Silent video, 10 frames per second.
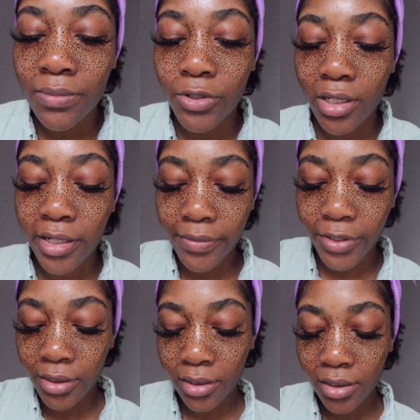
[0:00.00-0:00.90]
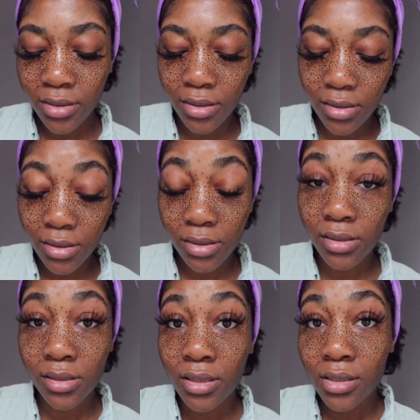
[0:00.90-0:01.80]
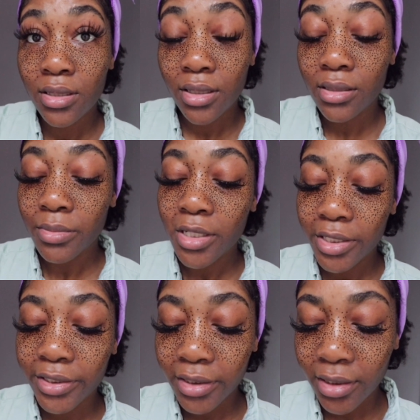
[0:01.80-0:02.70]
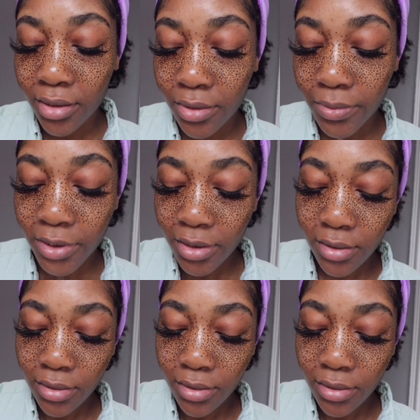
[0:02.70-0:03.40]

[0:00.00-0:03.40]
on camera since I'm here at this point.